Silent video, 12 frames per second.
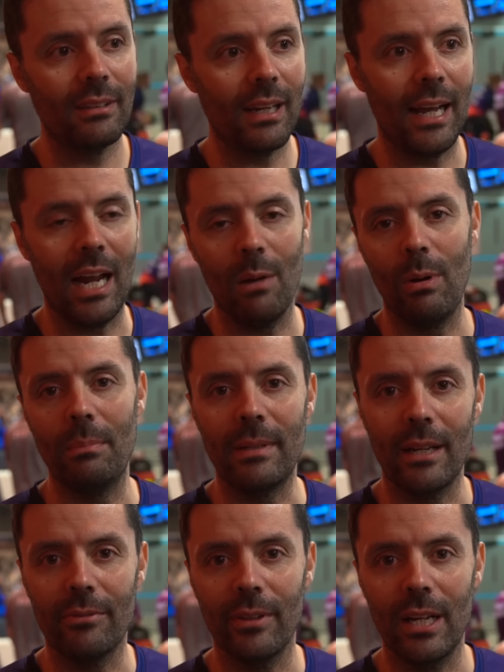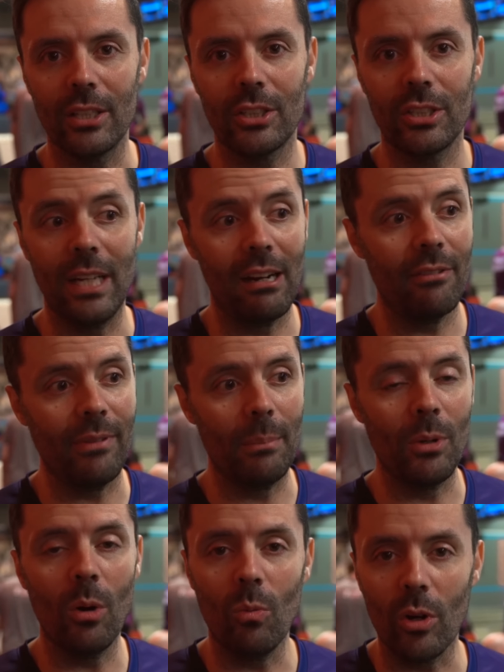and I went dead flush. Now if
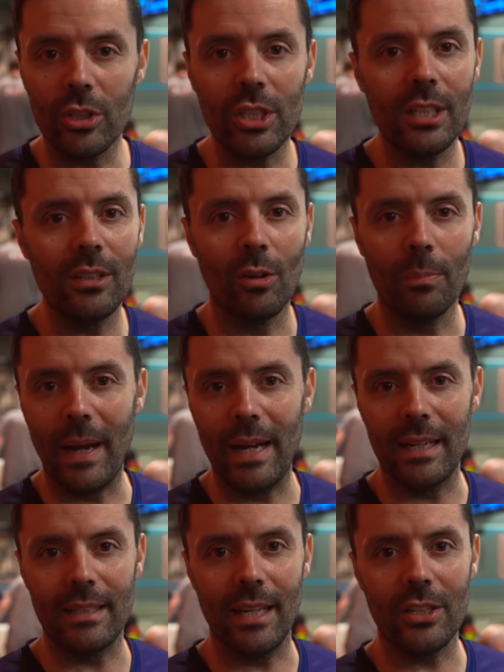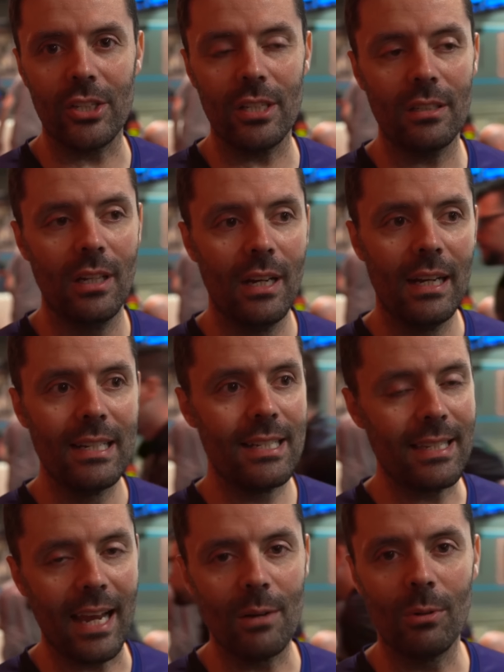I'm not watching or paying attention,
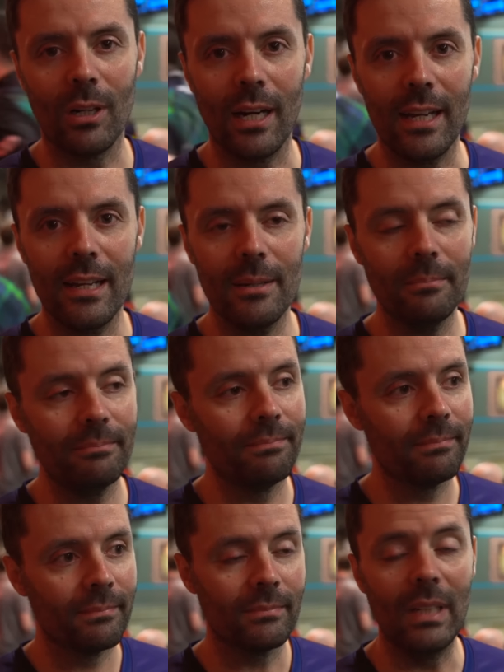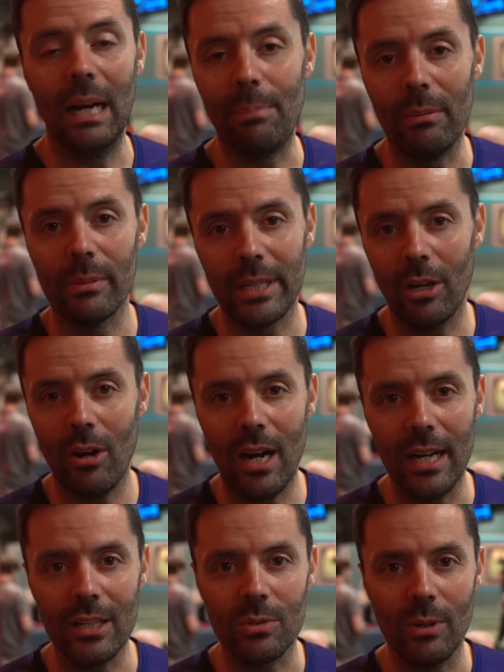stay where I am, I probably go
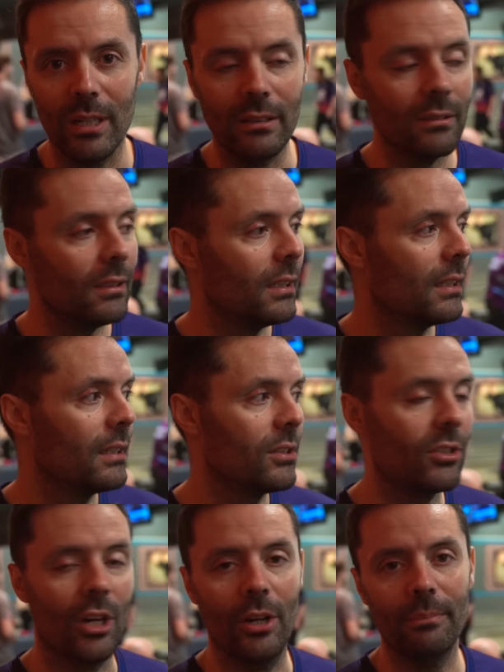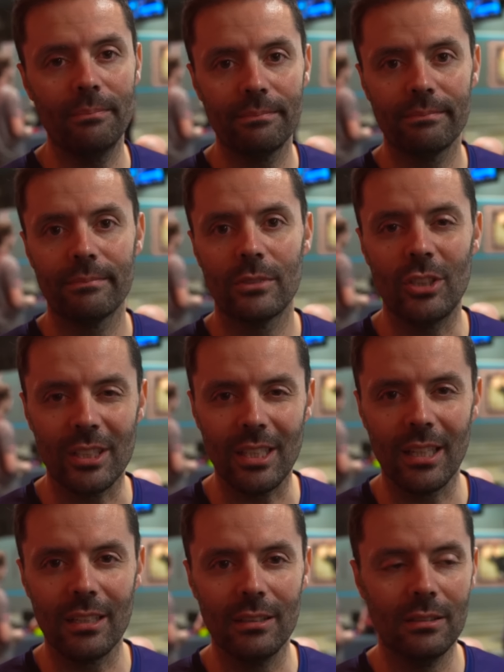high as well. So just a
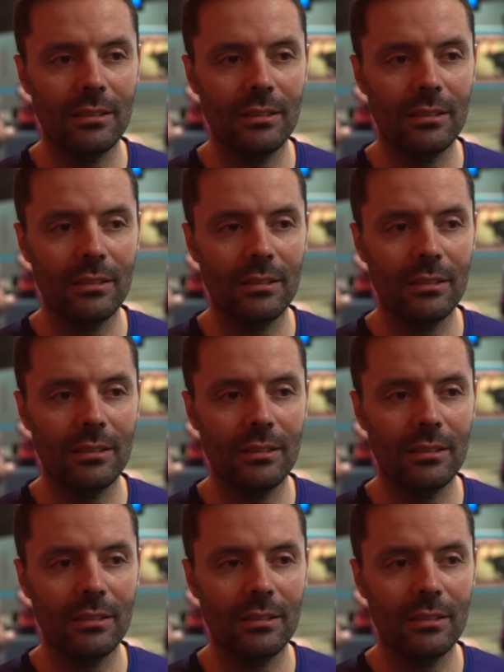little